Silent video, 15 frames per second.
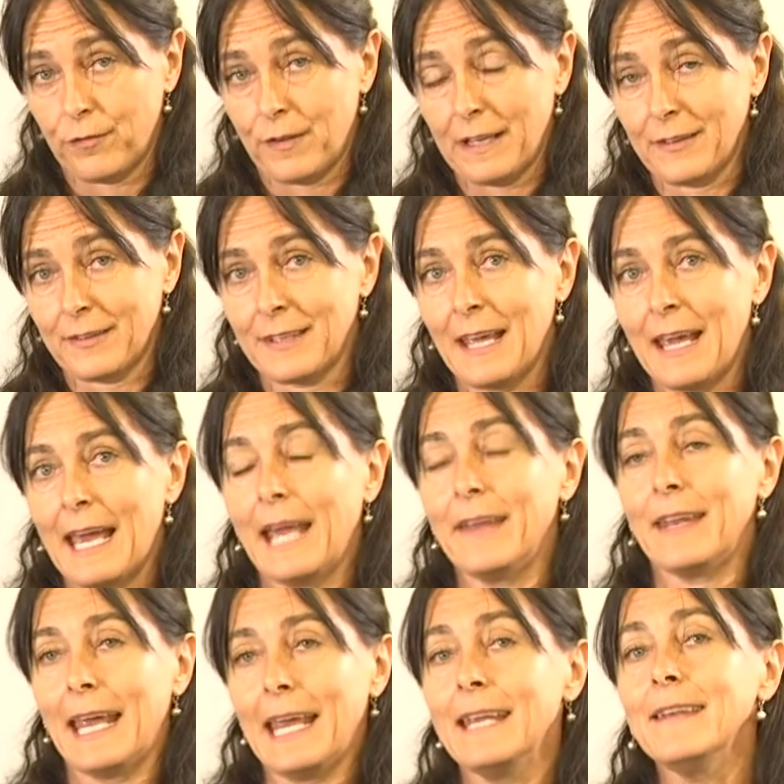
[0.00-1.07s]
fats,
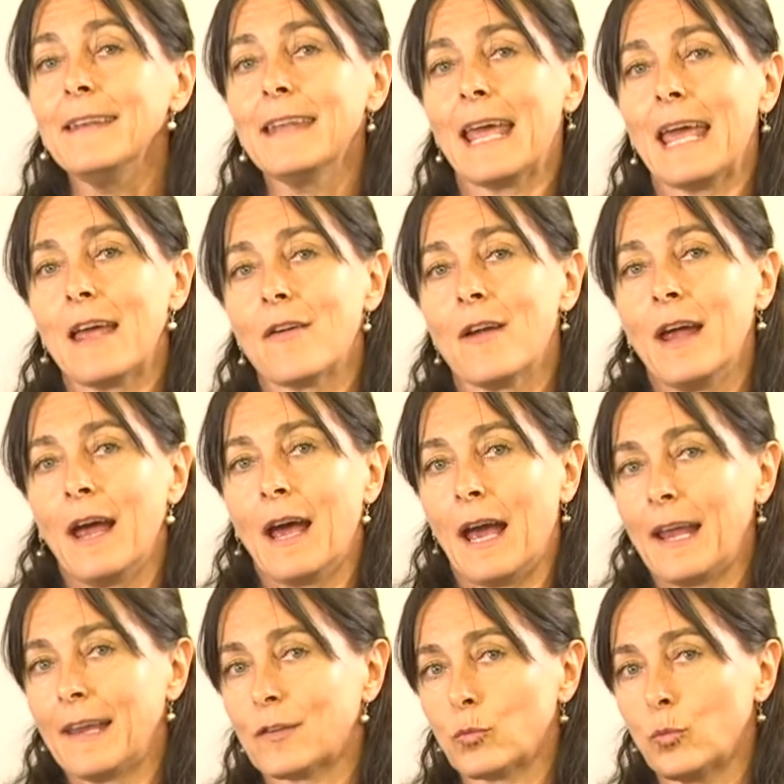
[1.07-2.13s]
and in there
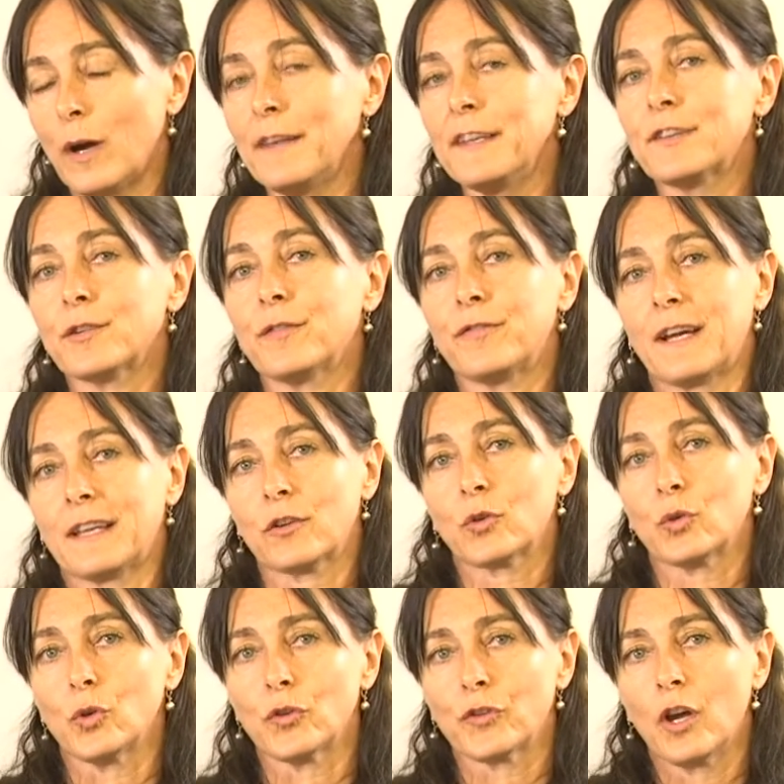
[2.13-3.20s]
is one little fat
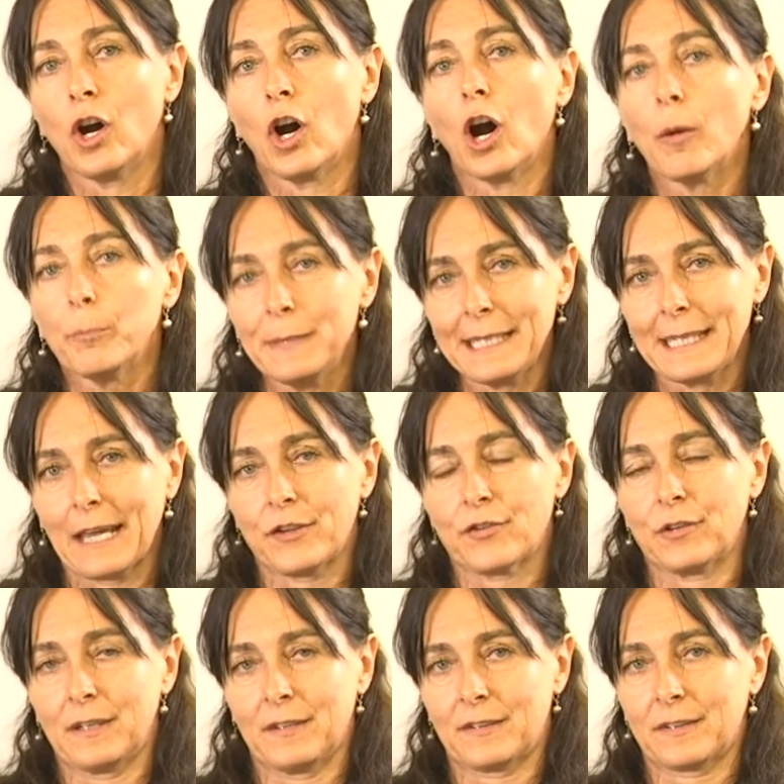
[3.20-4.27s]
called
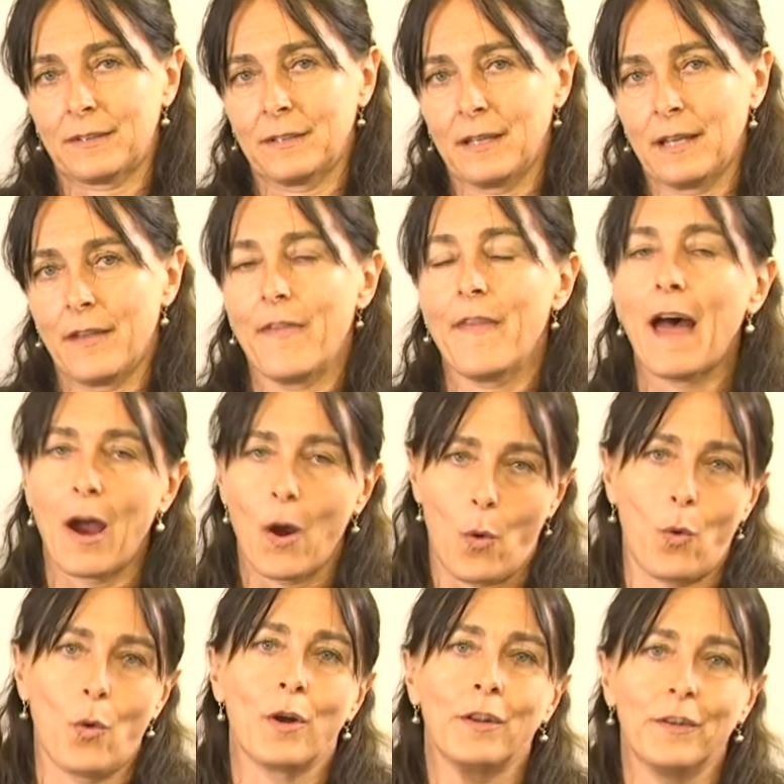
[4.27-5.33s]
omega-3s.
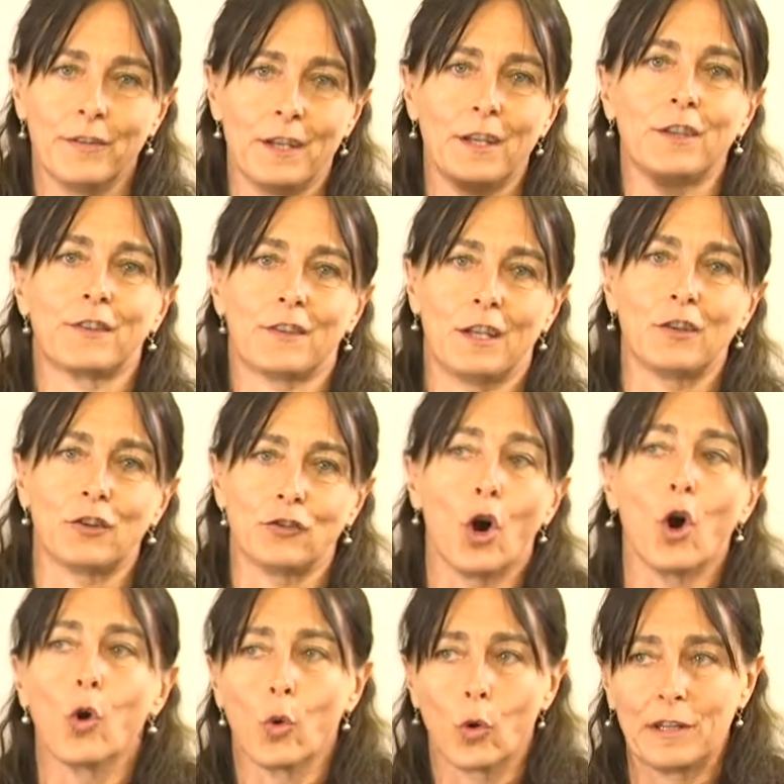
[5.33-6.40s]
Now, this is the
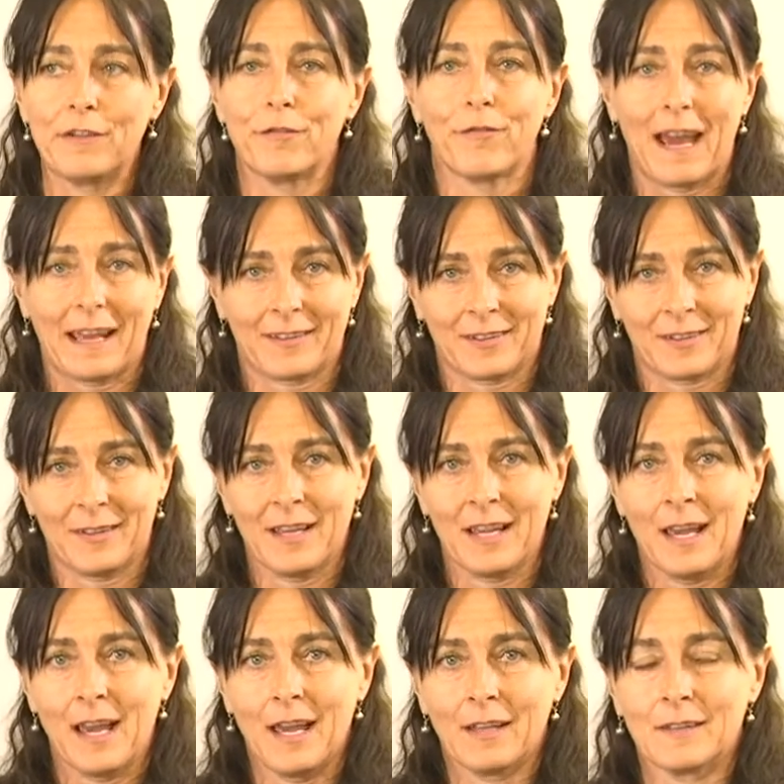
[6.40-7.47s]
holy fat.
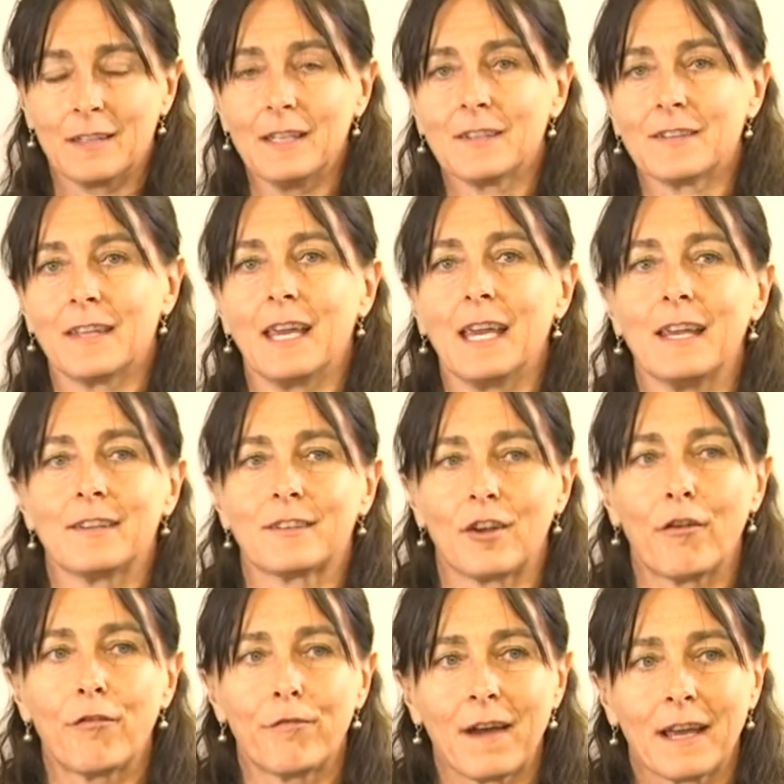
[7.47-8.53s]
This is
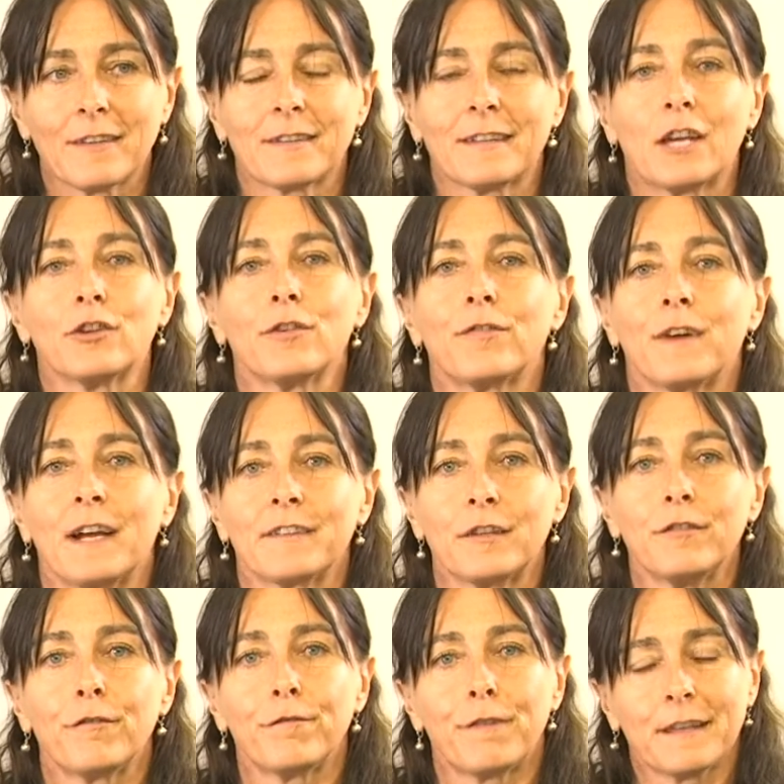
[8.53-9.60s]
a fat that you find
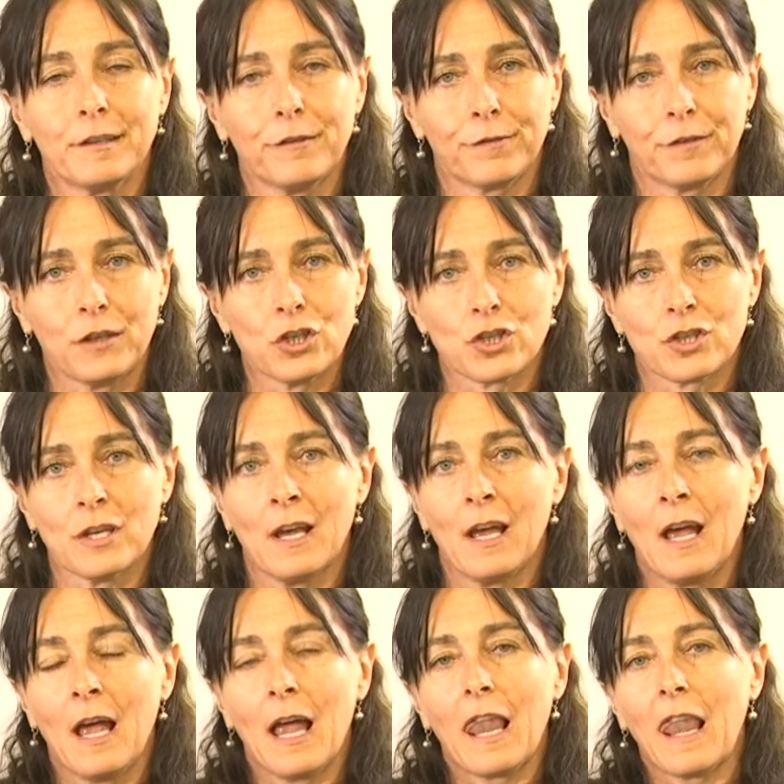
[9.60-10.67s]
in fatty fish
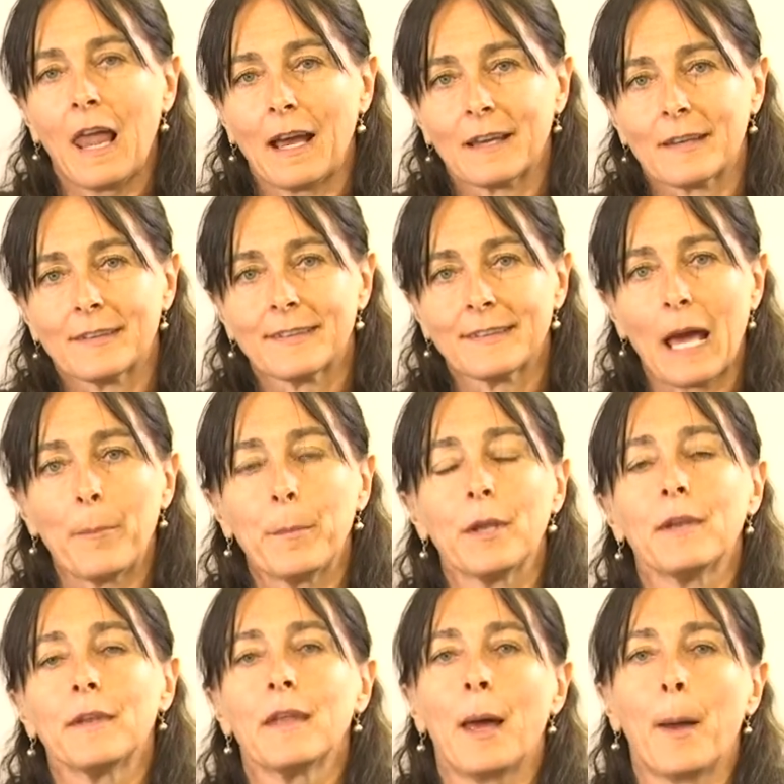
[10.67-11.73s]
like
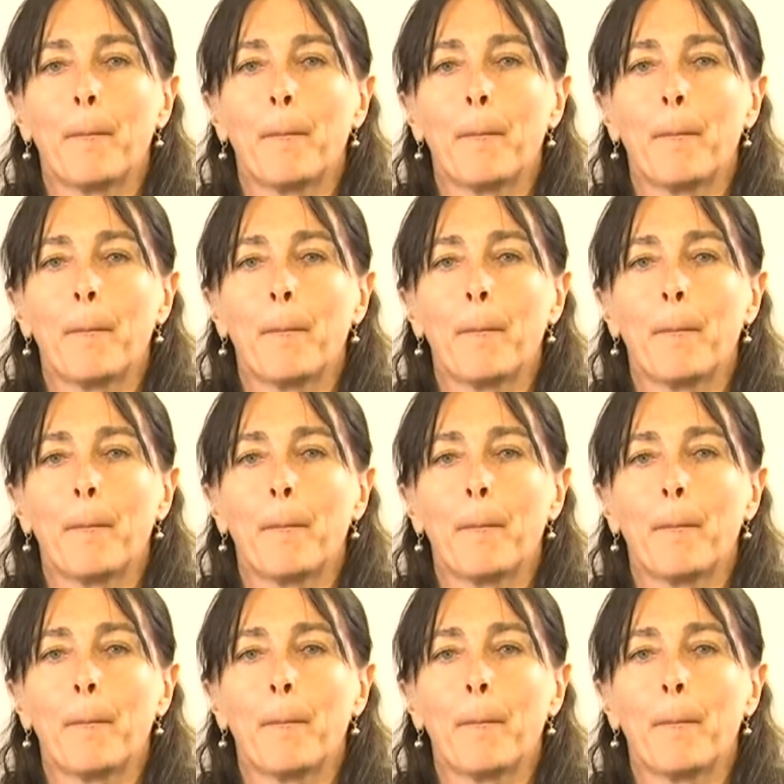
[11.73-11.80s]
salmon,